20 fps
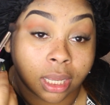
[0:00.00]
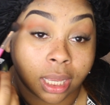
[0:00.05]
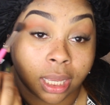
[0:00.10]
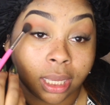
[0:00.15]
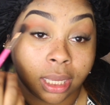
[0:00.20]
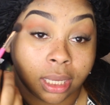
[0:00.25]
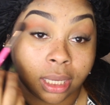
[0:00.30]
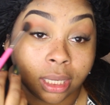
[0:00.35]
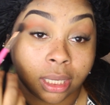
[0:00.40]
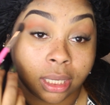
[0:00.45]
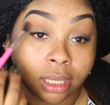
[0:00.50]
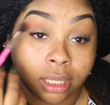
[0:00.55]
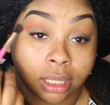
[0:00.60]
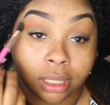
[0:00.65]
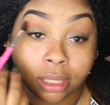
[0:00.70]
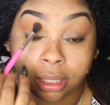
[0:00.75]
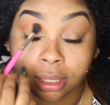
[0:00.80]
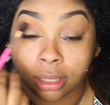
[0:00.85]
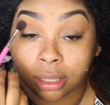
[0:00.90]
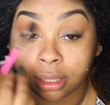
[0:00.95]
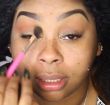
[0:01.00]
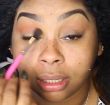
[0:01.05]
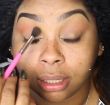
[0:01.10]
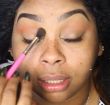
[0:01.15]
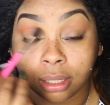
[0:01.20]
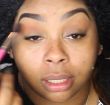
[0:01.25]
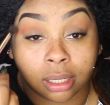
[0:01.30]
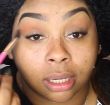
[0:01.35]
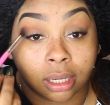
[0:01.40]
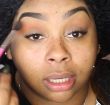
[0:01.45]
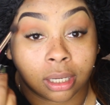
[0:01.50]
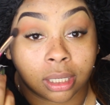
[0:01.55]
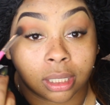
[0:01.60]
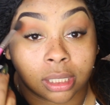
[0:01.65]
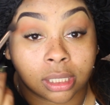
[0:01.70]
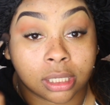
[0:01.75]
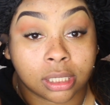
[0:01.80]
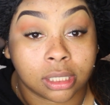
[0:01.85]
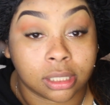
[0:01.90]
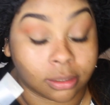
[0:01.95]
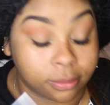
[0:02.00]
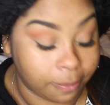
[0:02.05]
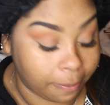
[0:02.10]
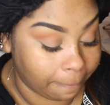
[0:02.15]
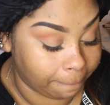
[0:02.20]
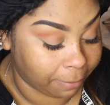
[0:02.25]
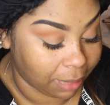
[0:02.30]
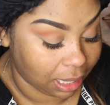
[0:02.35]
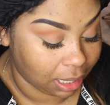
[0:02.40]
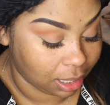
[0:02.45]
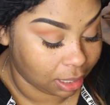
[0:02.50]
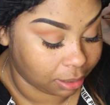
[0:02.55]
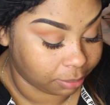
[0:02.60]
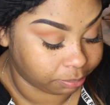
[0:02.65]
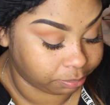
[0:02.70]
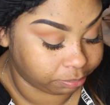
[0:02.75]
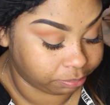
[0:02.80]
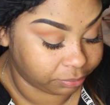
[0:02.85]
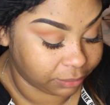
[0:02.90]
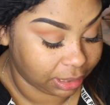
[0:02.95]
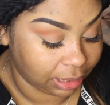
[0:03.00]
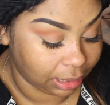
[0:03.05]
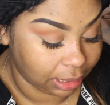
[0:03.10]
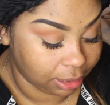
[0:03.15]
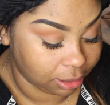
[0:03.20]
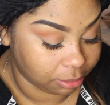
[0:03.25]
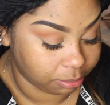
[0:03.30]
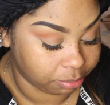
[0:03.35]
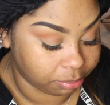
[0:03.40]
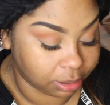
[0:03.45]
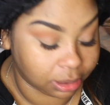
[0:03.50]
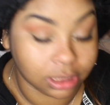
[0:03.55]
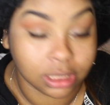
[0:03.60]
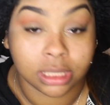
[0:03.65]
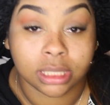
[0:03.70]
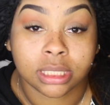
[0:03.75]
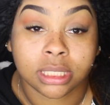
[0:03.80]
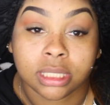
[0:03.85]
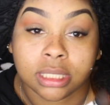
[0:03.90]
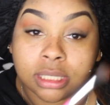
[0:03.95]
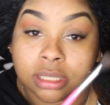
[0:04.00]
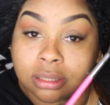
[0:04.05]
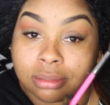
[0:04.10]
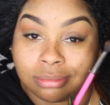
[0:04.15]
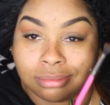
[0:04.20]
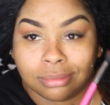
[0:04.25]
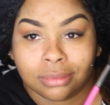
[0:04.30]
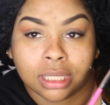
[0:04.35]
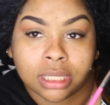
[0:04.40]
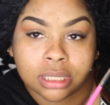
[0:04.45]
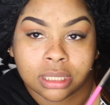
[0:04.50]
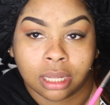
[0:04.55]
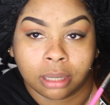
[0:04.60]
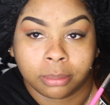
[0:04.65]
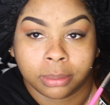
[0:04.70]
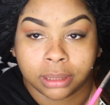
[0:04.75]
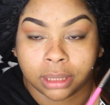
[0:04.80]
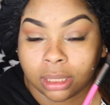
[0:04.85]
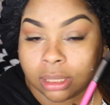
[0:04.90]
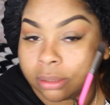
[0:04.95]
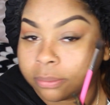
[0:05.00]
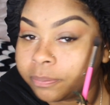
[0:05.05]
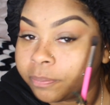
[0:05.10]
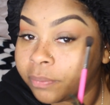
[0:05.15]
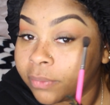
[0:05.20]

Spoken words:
and a bomb lip because that's not the thing.